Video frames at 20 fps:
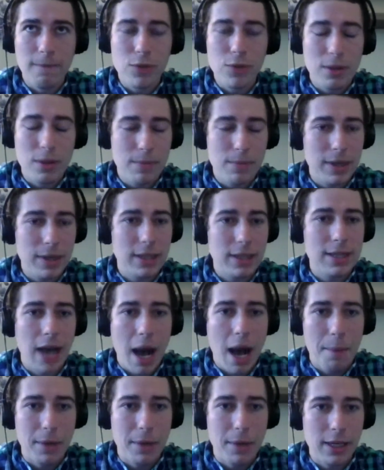the big
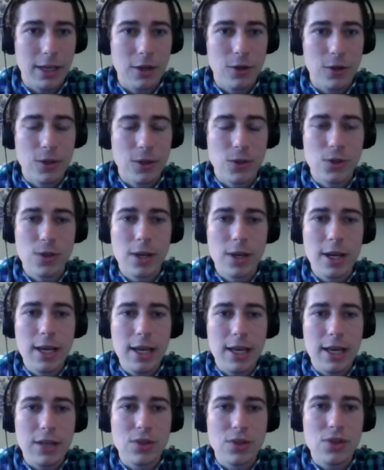topic here is
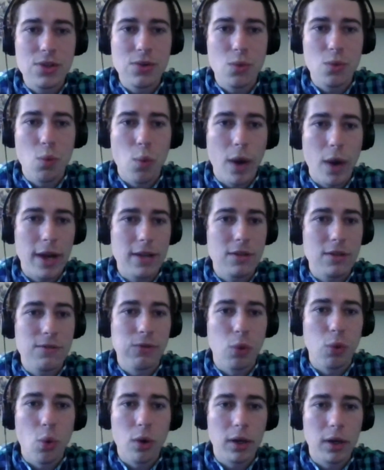when is
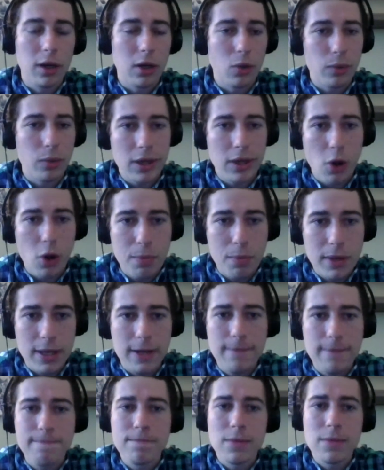Florida going to
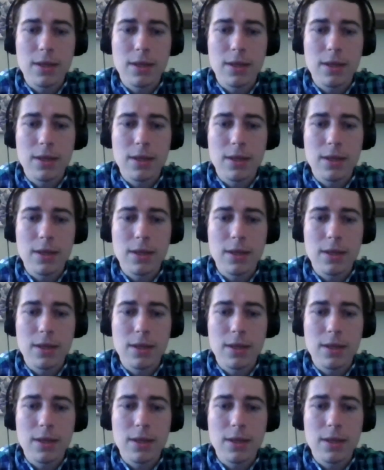reopen?